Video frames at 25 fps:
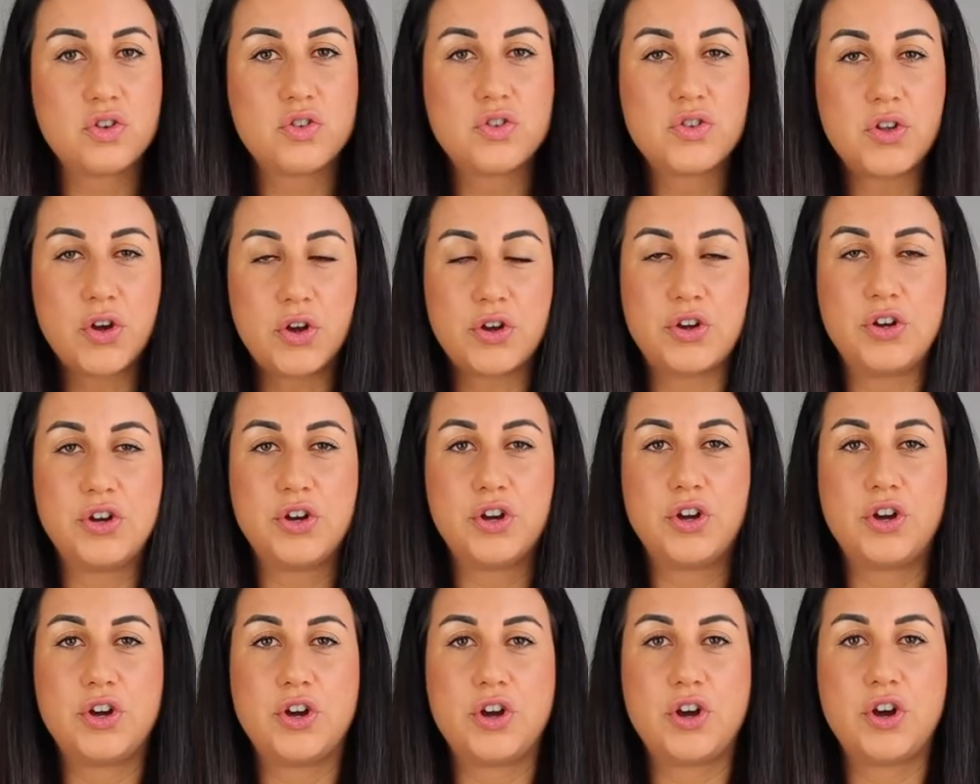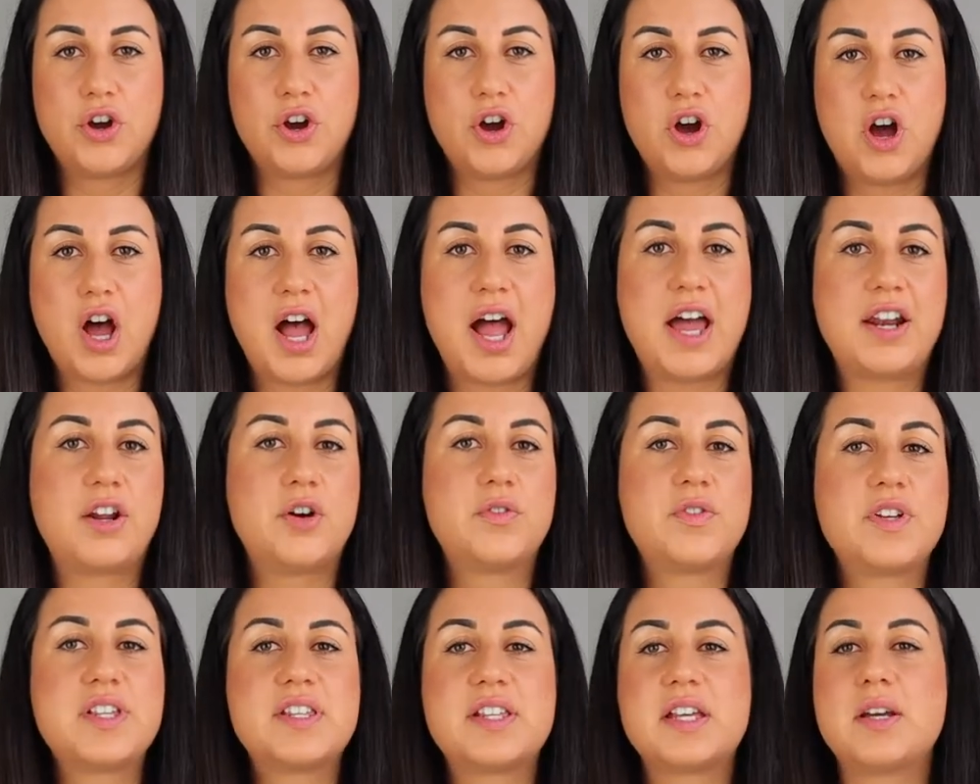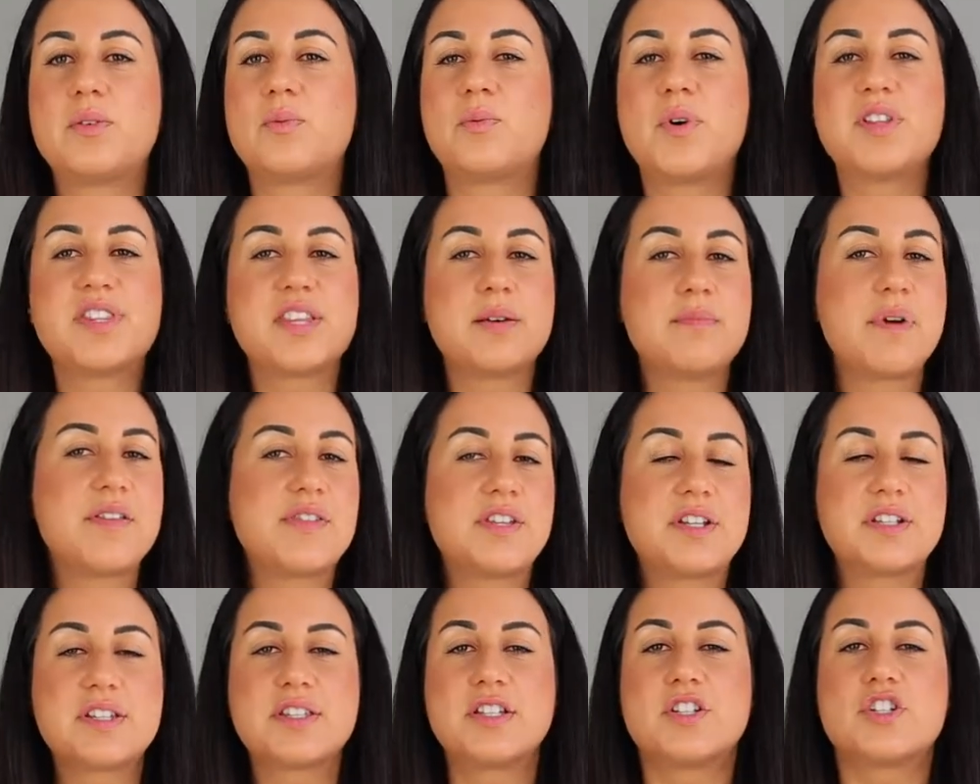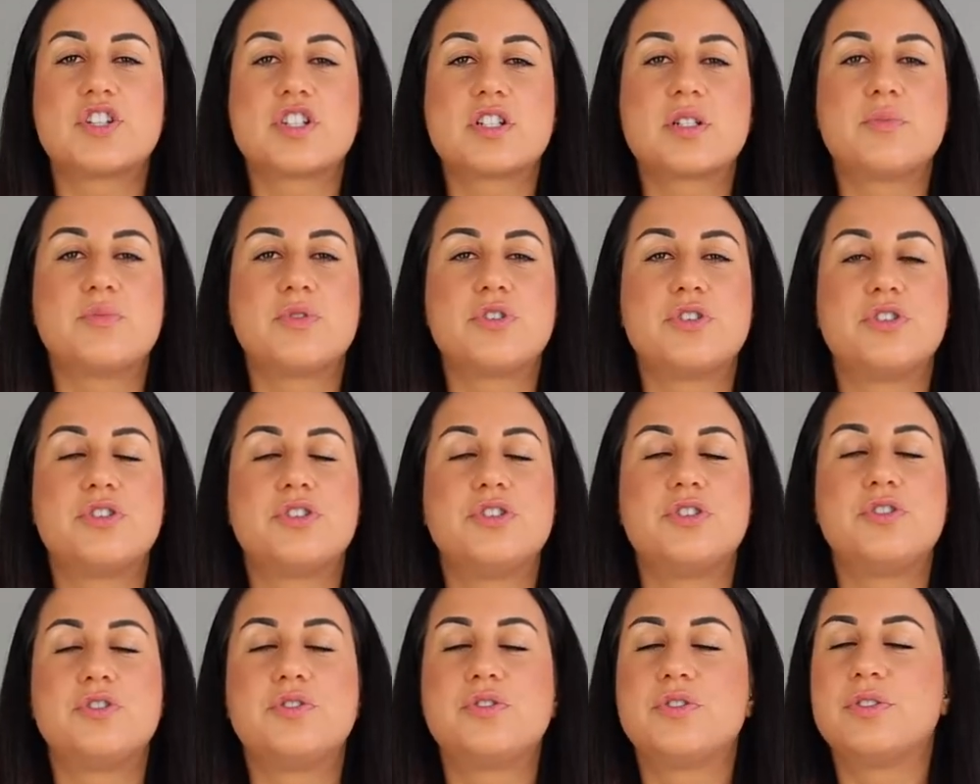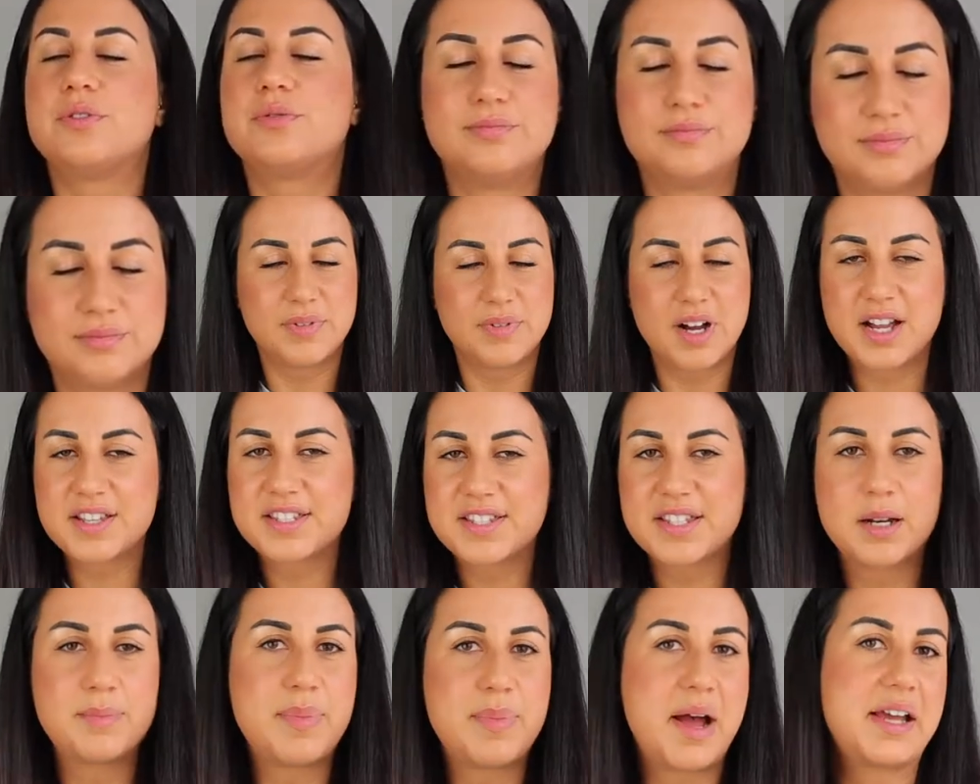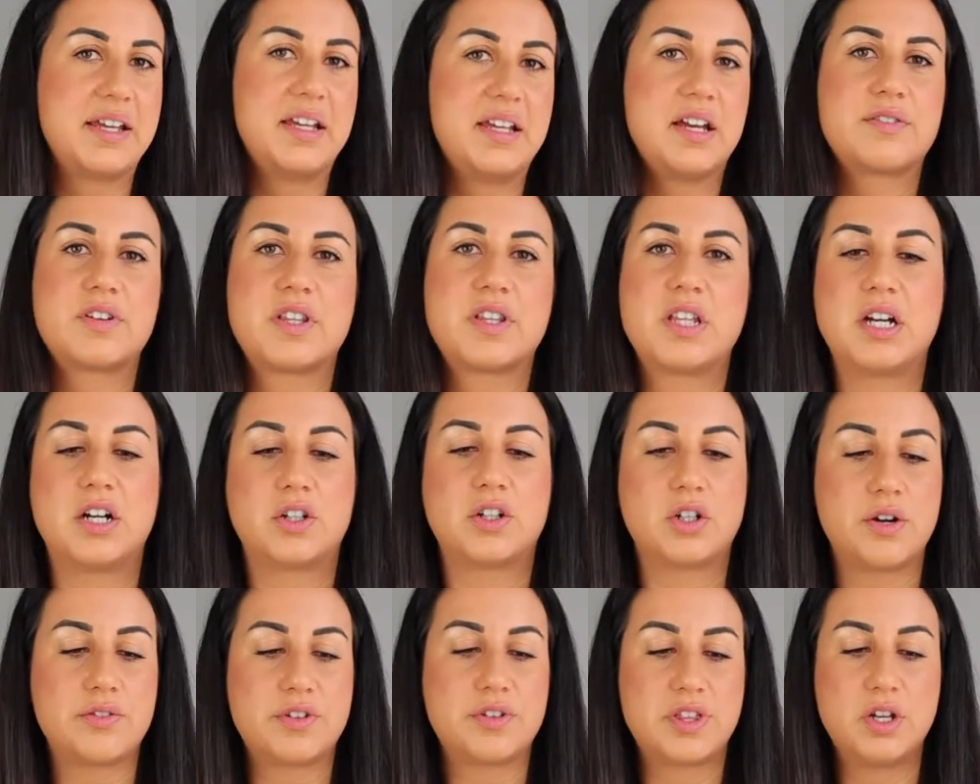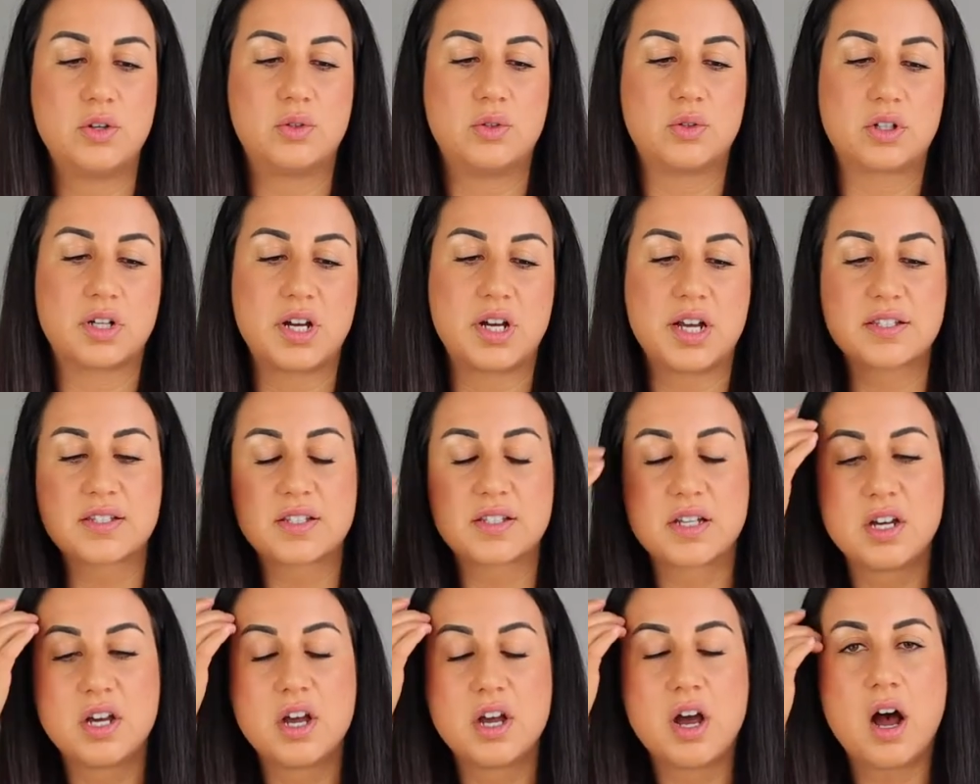So I had obviously, once I made the decision to move, I started packing everything. I got everything organized.